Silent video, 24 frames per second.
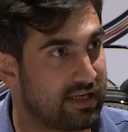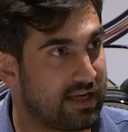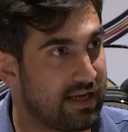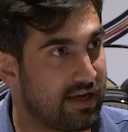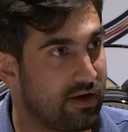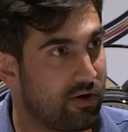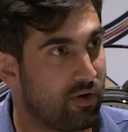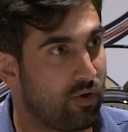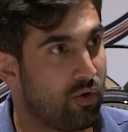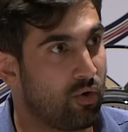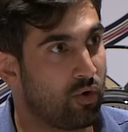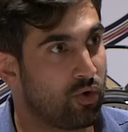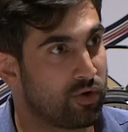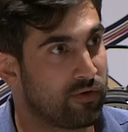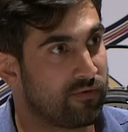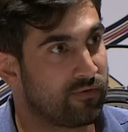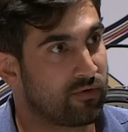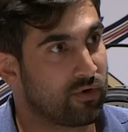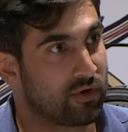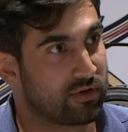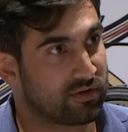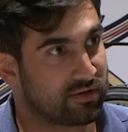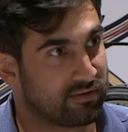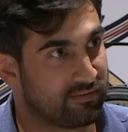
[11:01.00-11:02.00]
it or you've
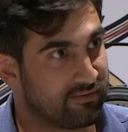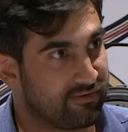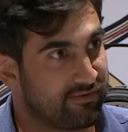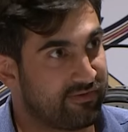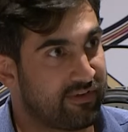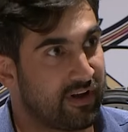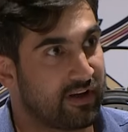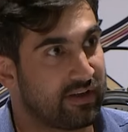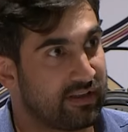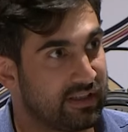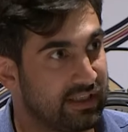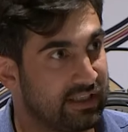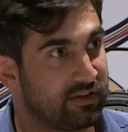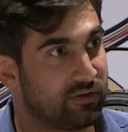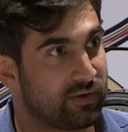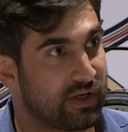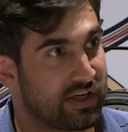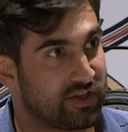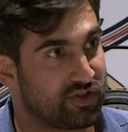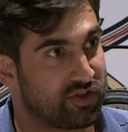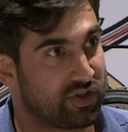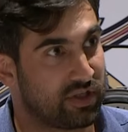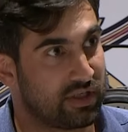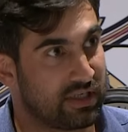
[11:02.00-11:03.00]
got some funding to
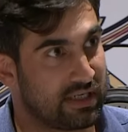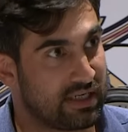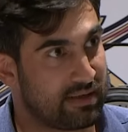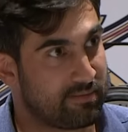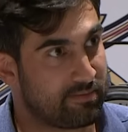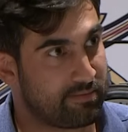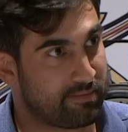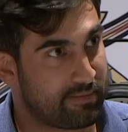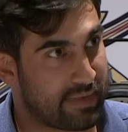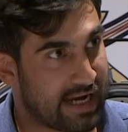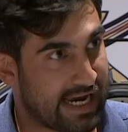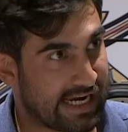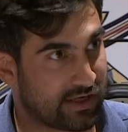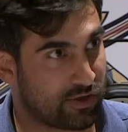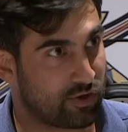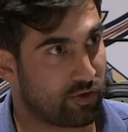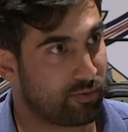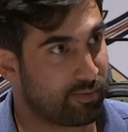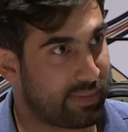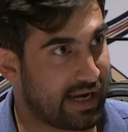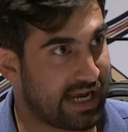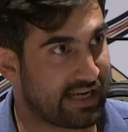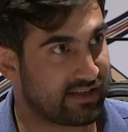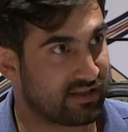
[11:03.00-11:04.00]
actually back your
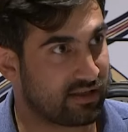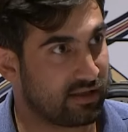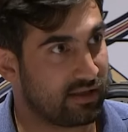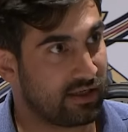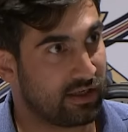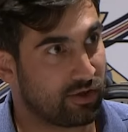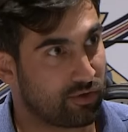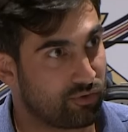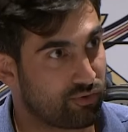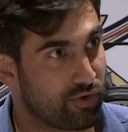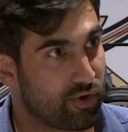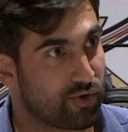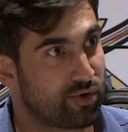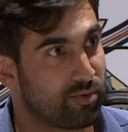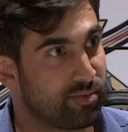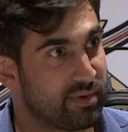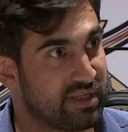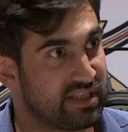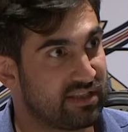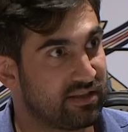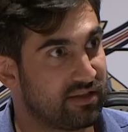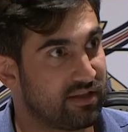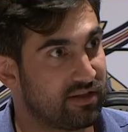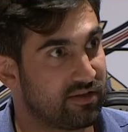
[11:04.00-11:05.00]
patent and grow your
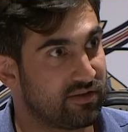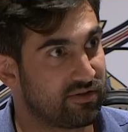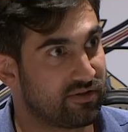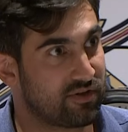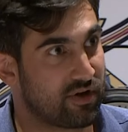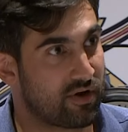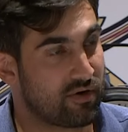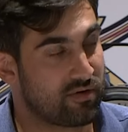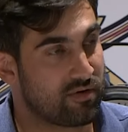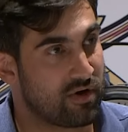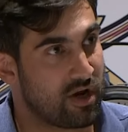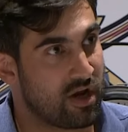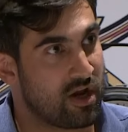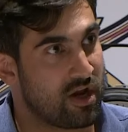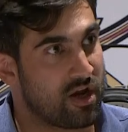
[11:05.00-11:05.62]
business. Yeah.